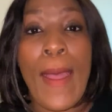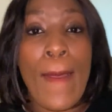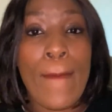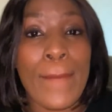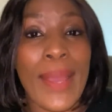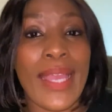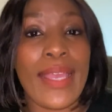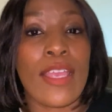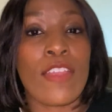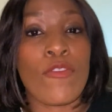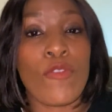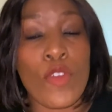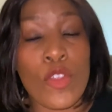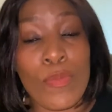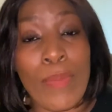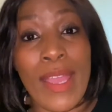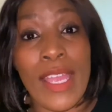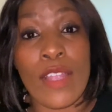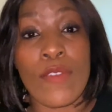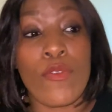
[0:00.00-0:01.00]
back and forth,
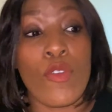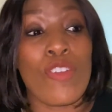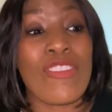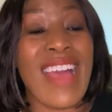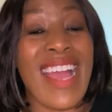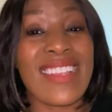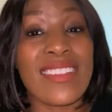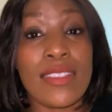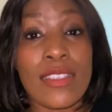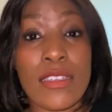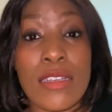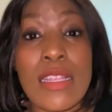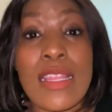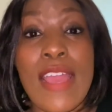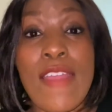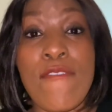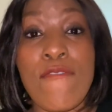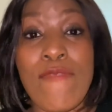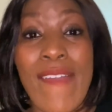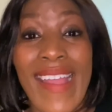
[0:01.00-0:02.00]
back and forth until
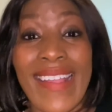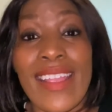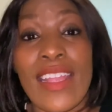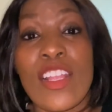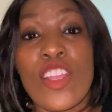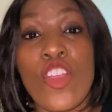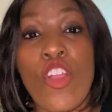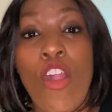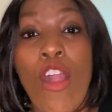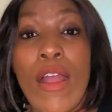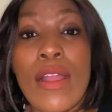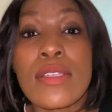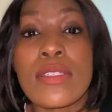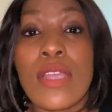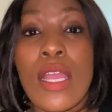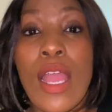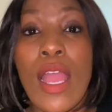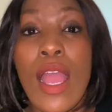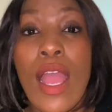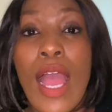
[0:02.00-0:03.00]
they finally got
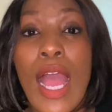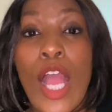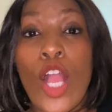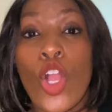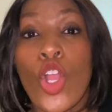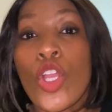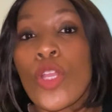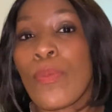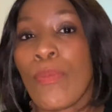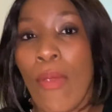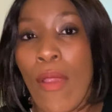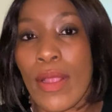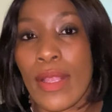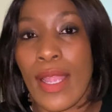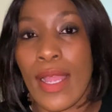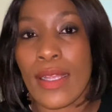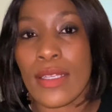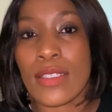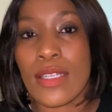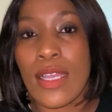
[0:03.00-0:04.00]
a good
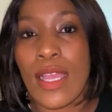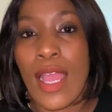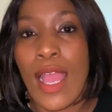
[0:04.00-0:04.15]
product.